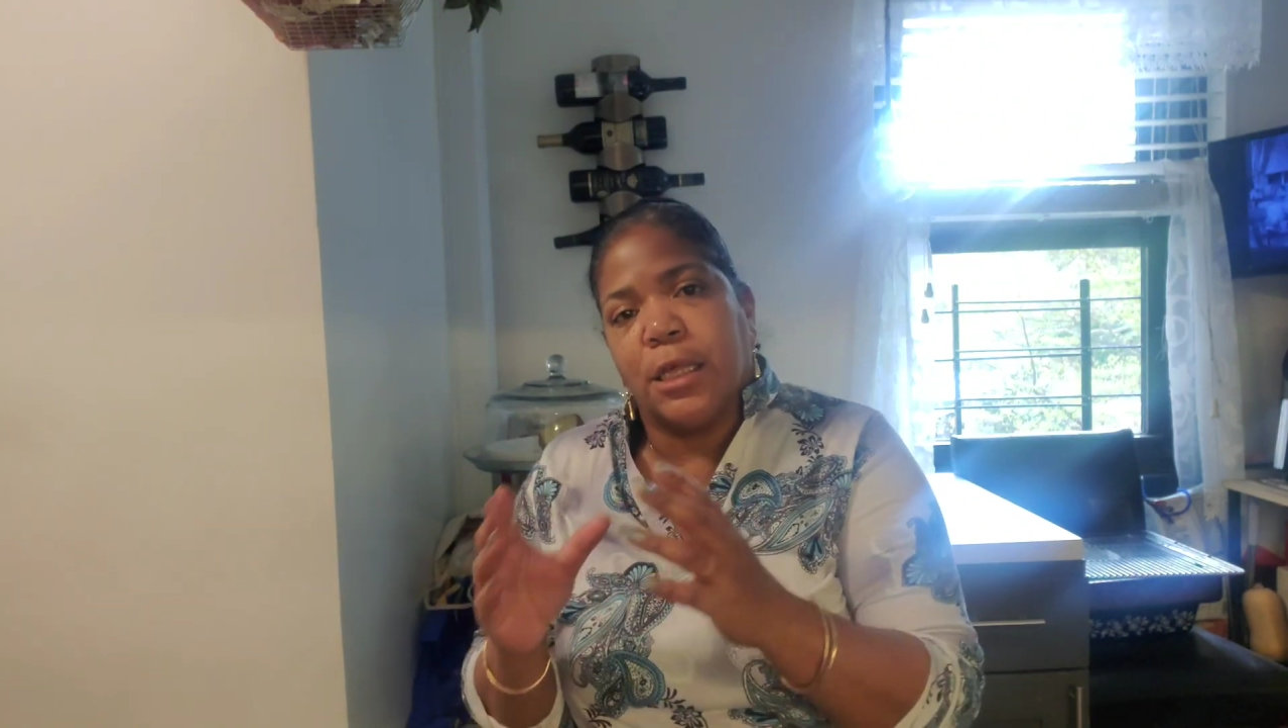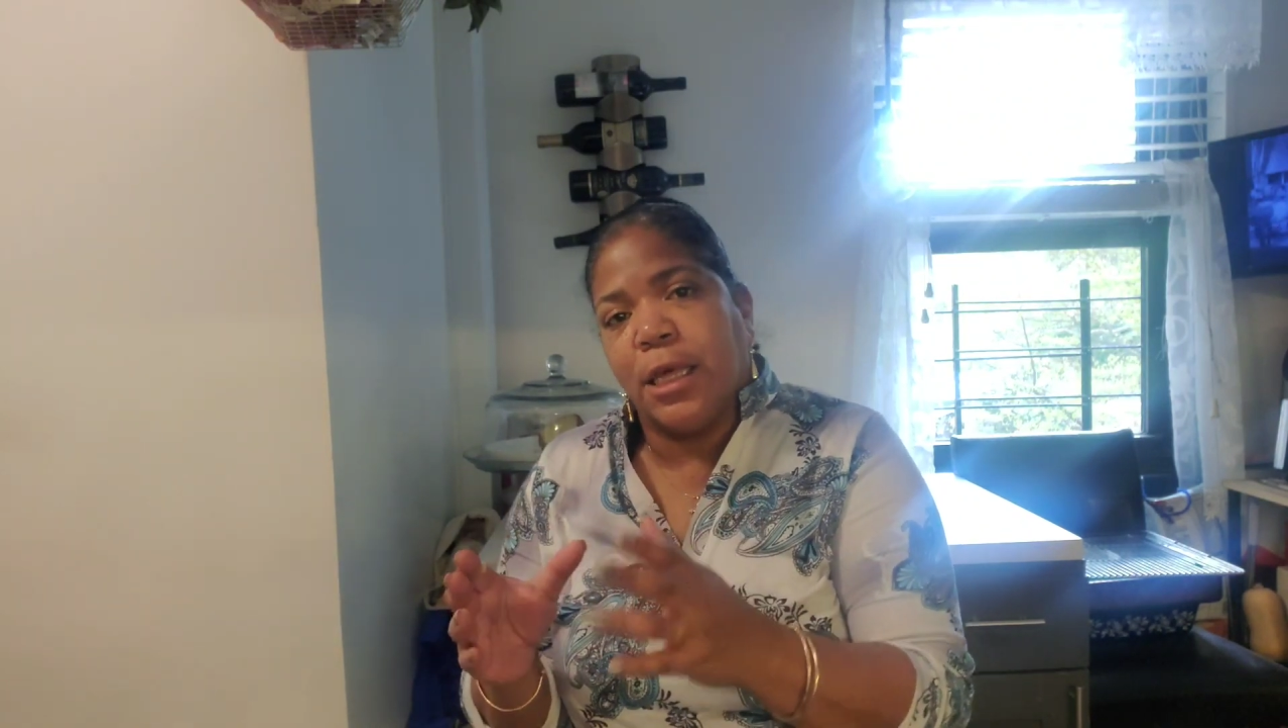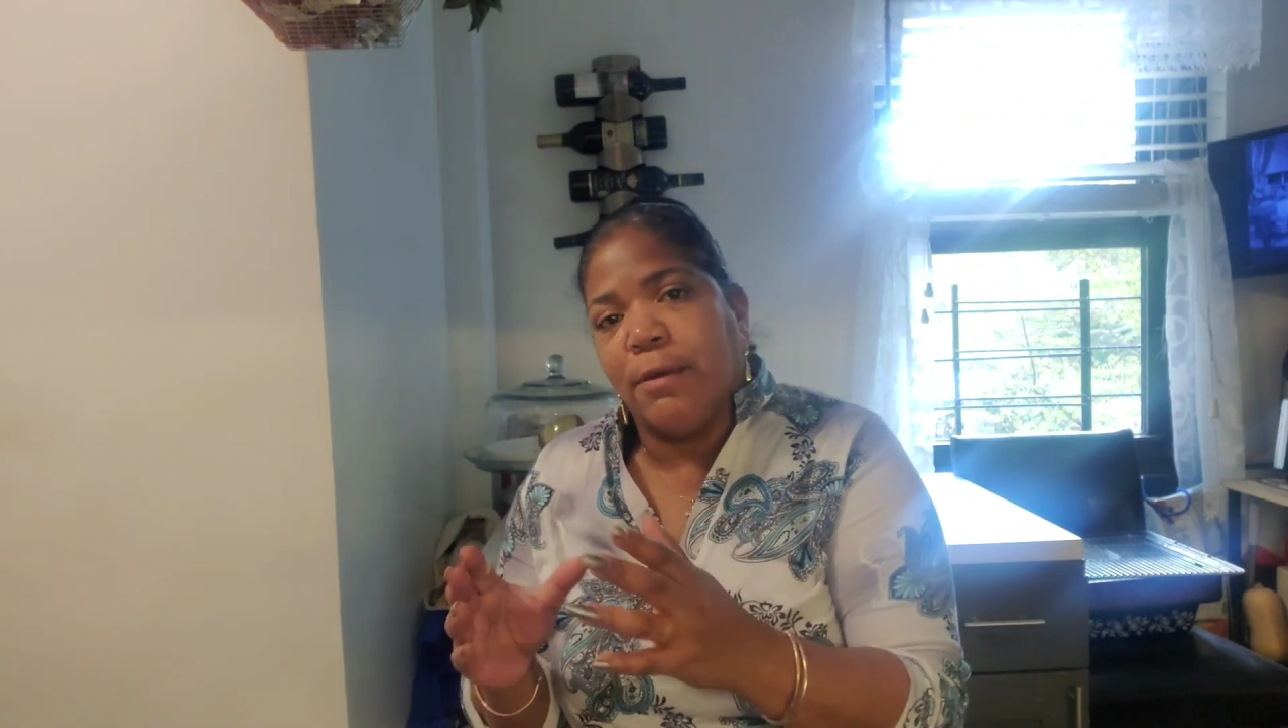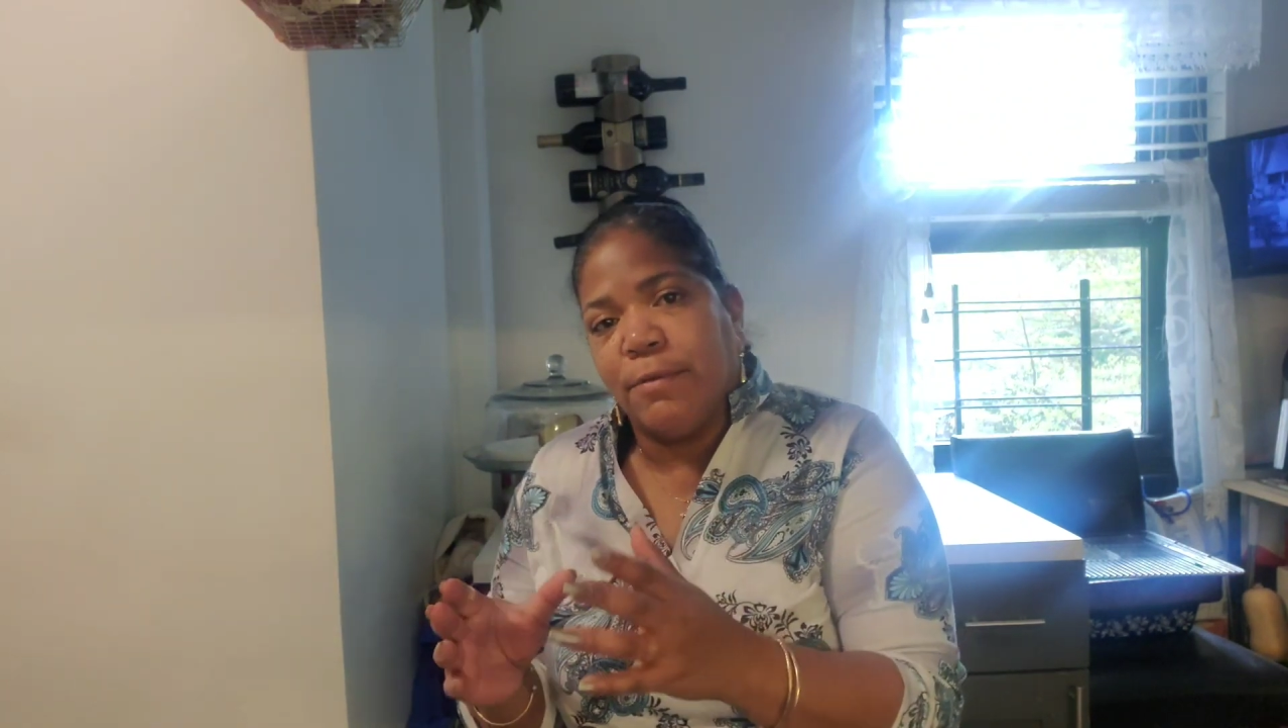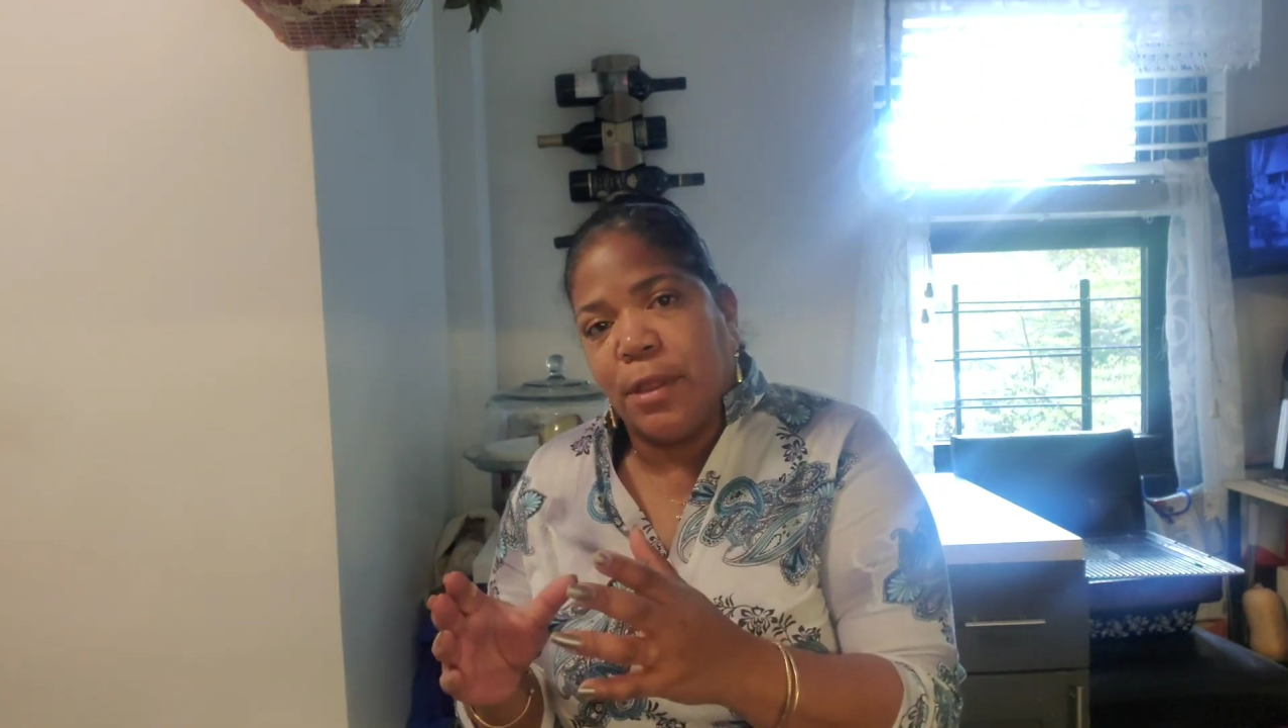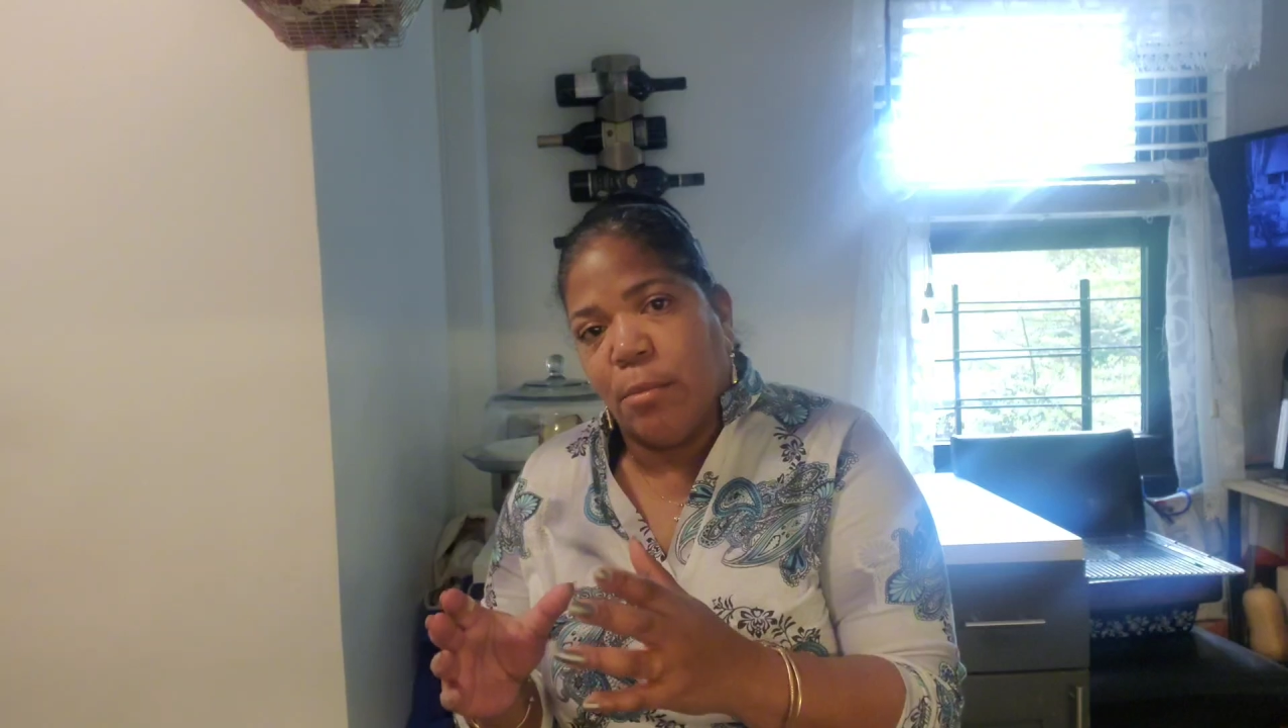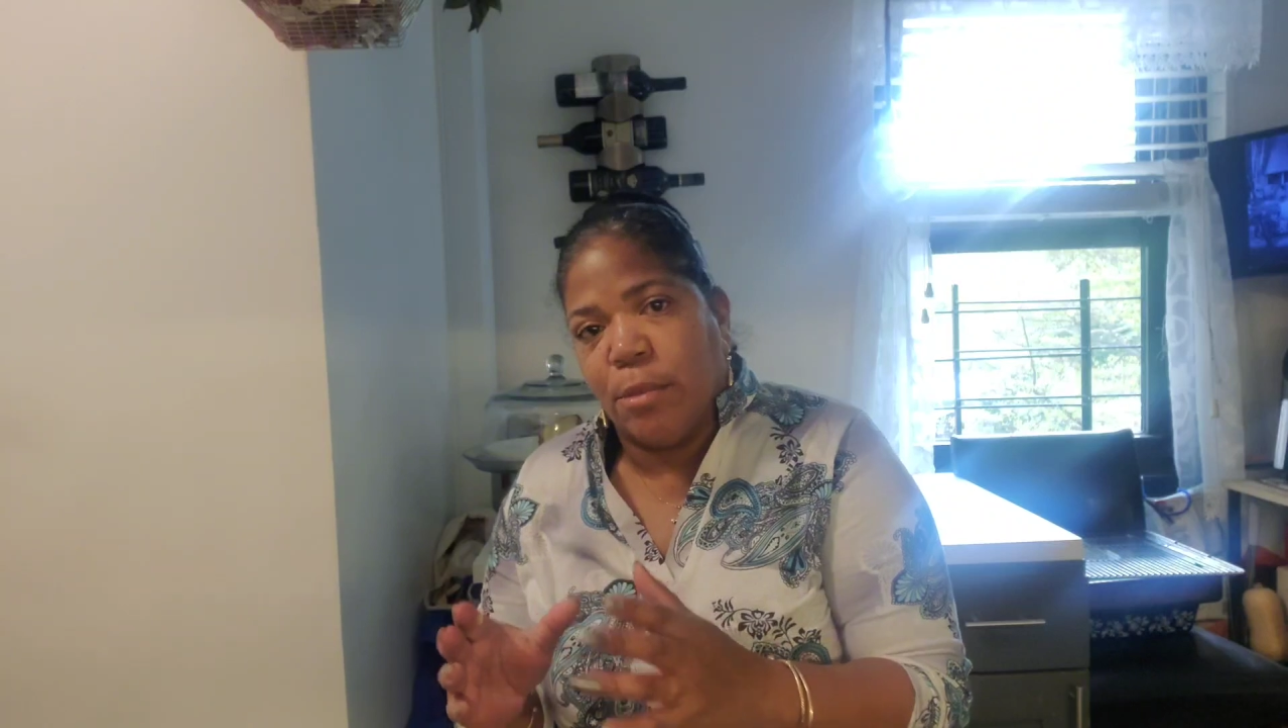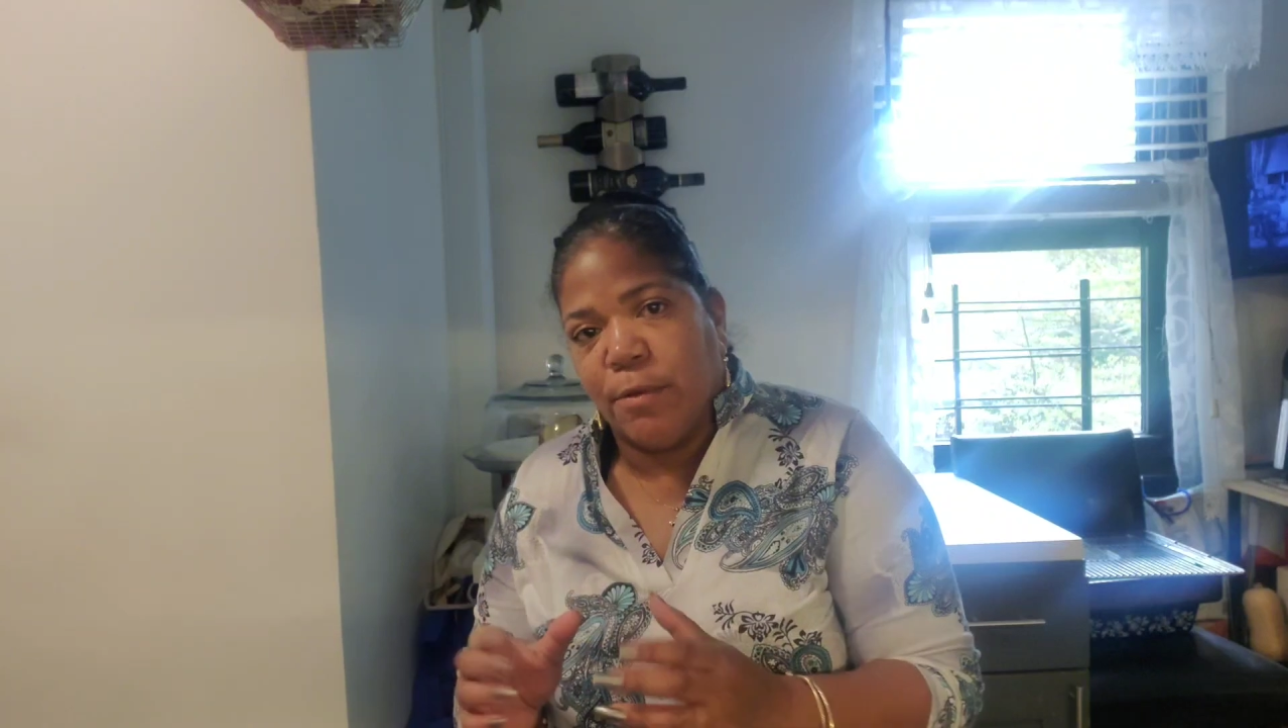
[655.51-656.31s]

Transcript: give them